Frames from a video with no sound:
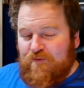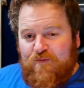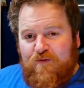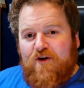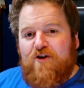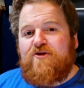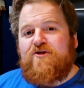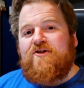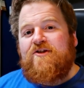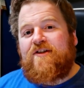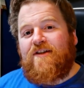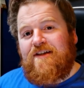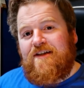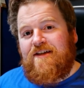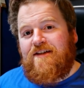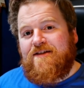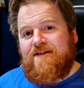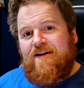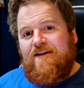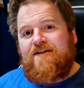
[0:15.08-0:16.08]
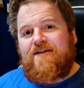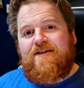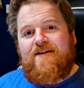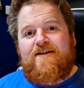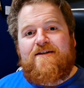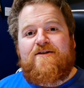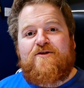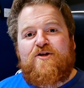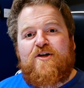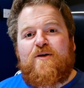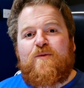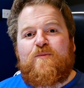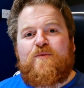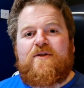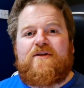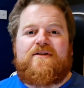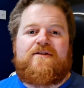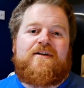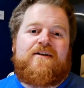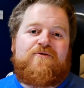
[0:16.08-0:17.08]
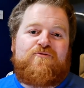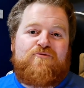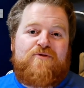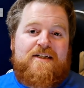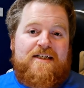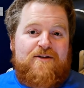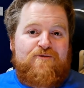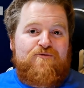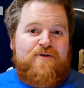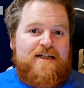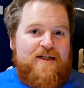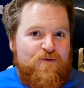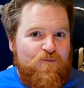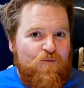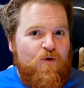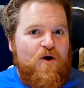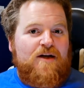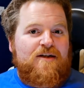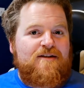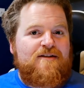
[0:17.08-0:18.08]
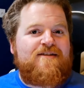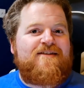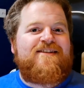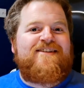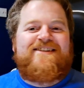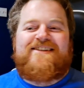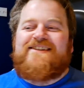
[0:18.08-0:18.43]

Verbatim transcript: Unfortunately, it's not the kind of job that I really, really want.